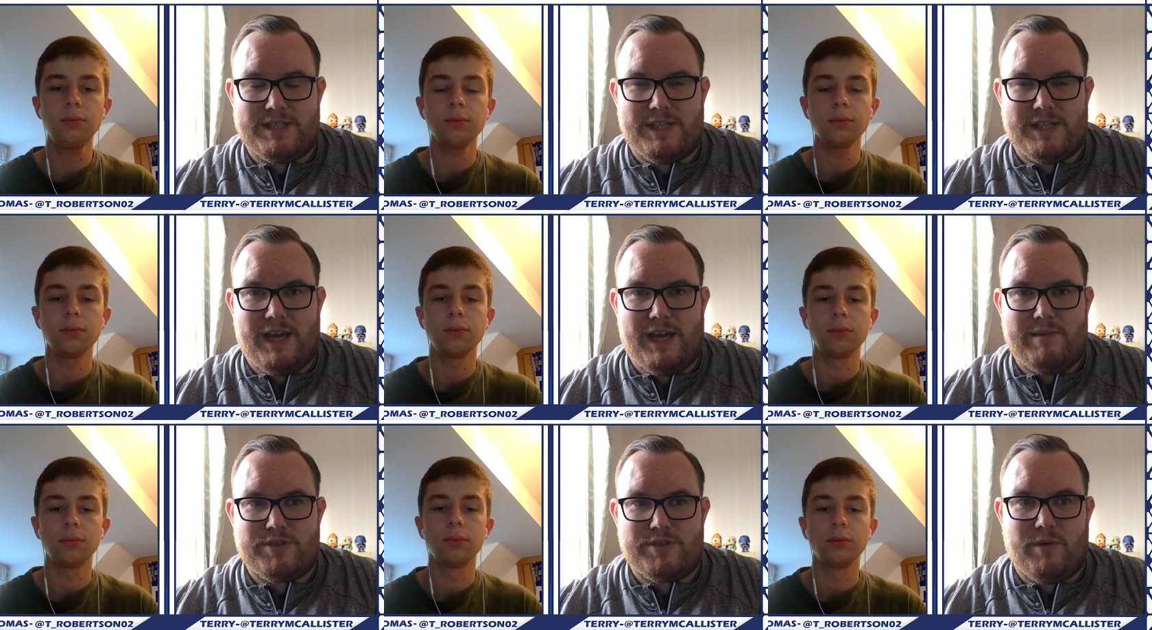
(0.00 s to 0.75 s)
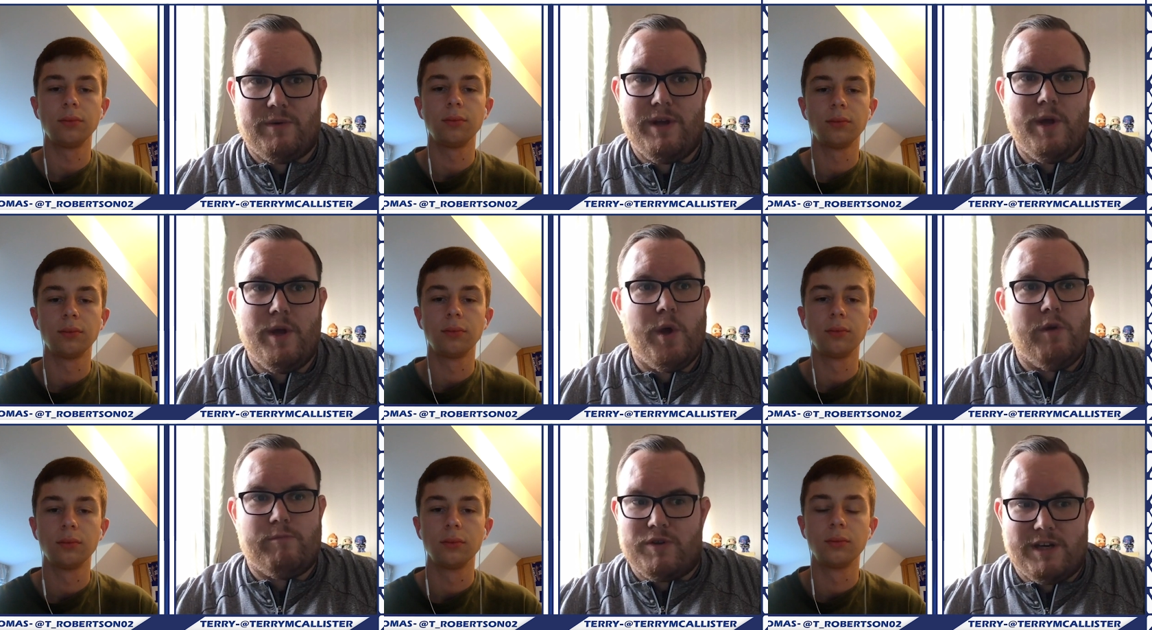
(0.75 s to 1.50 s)
Speaker 1: the preseason games. So
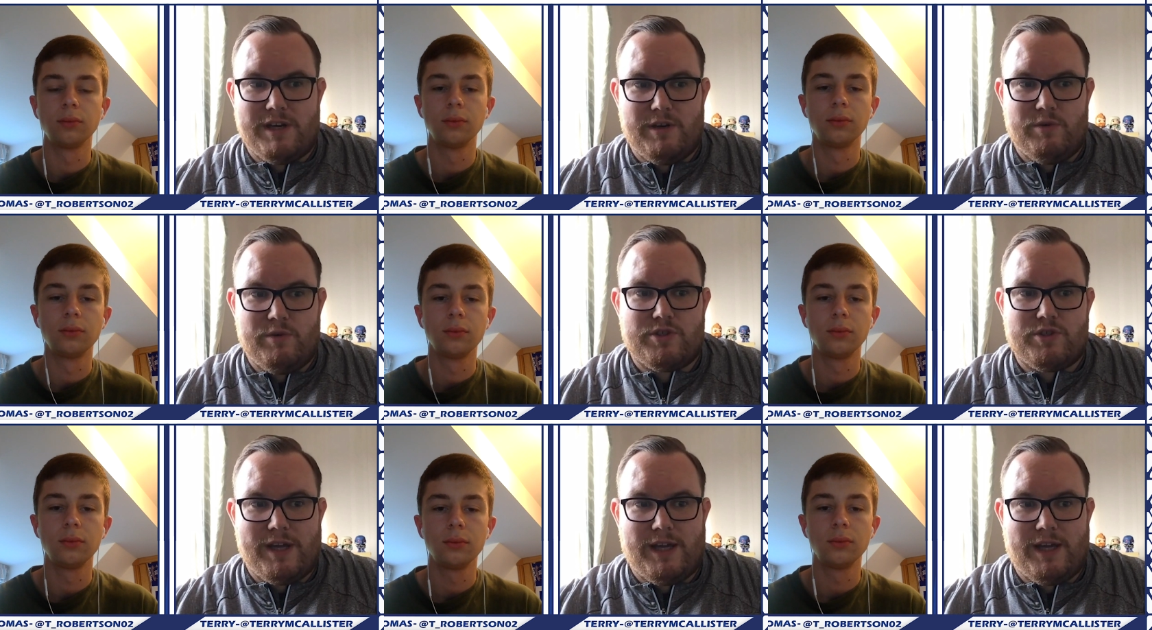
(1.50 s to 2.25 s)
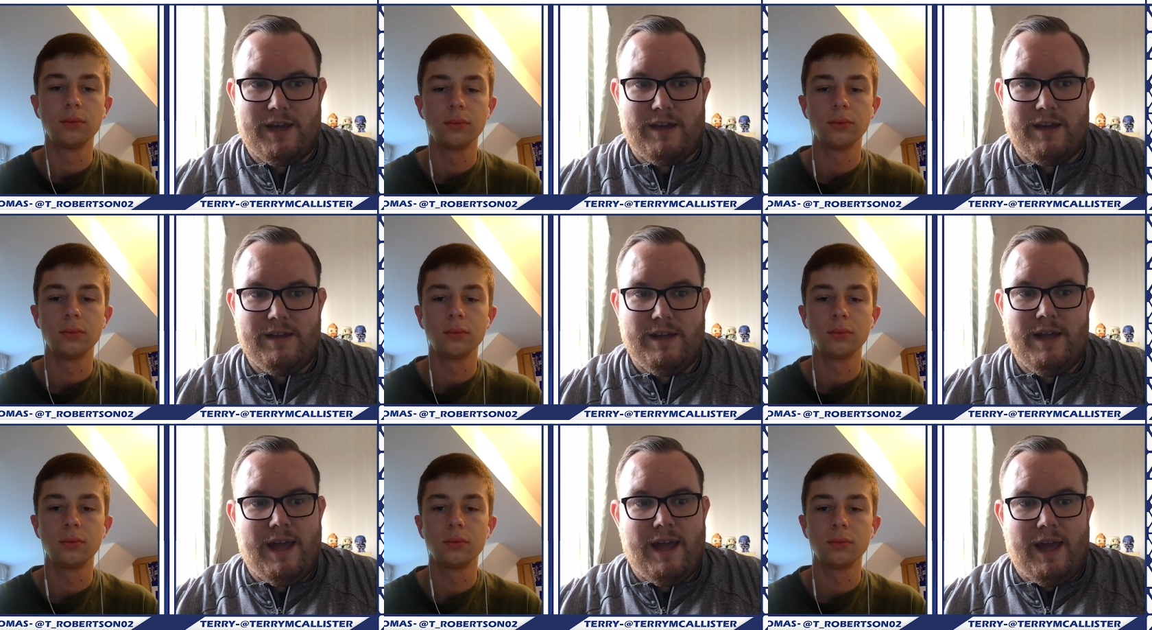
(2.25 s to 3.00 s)
brought in a new striker.